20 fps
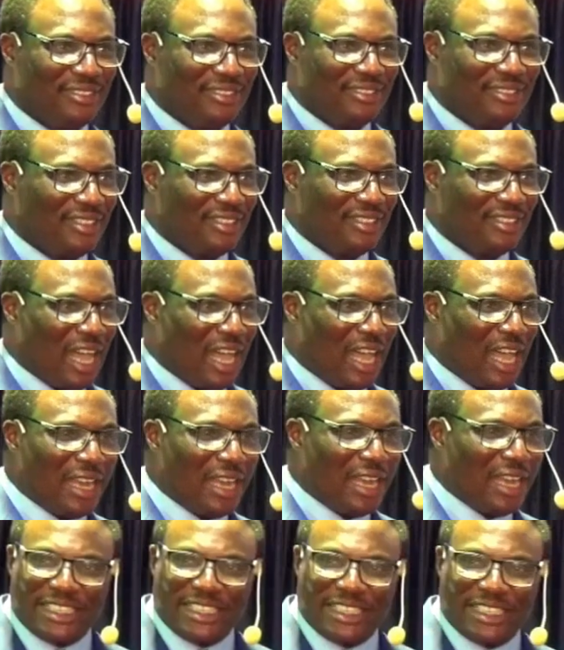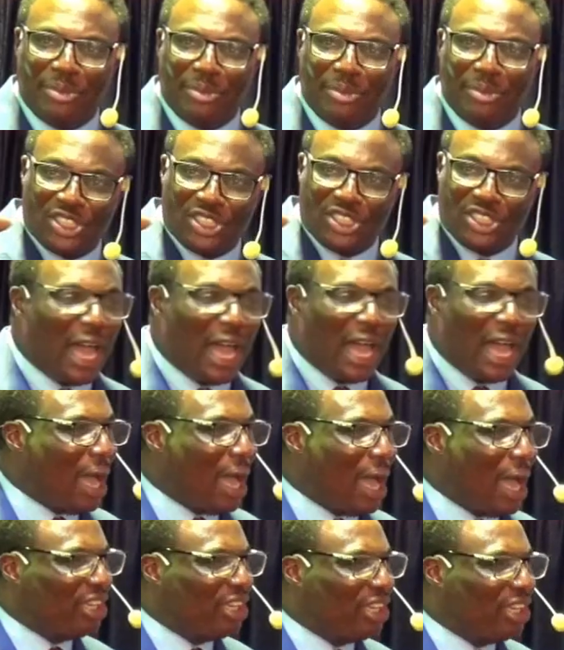At that time,
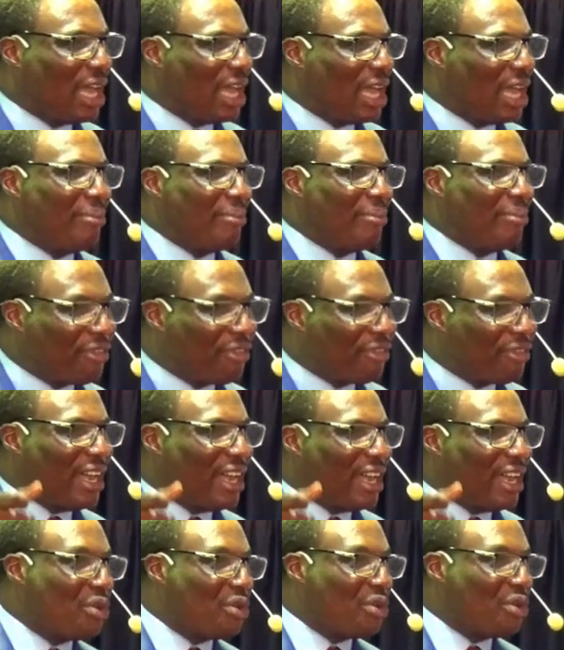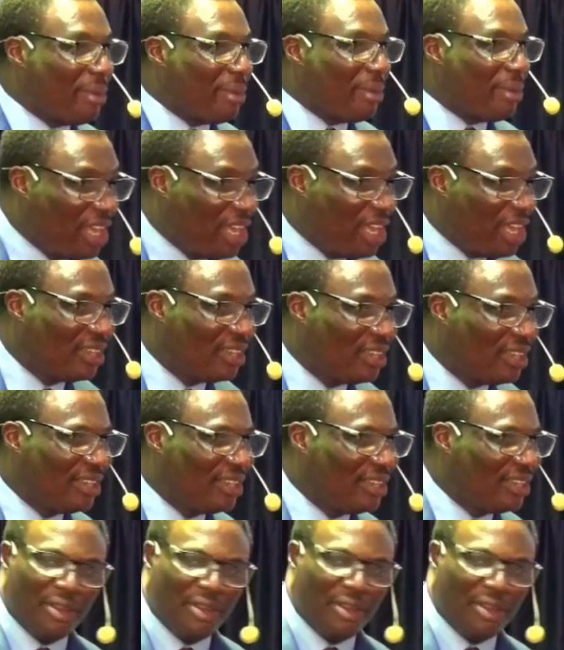I'm the father to him. Abi, for me to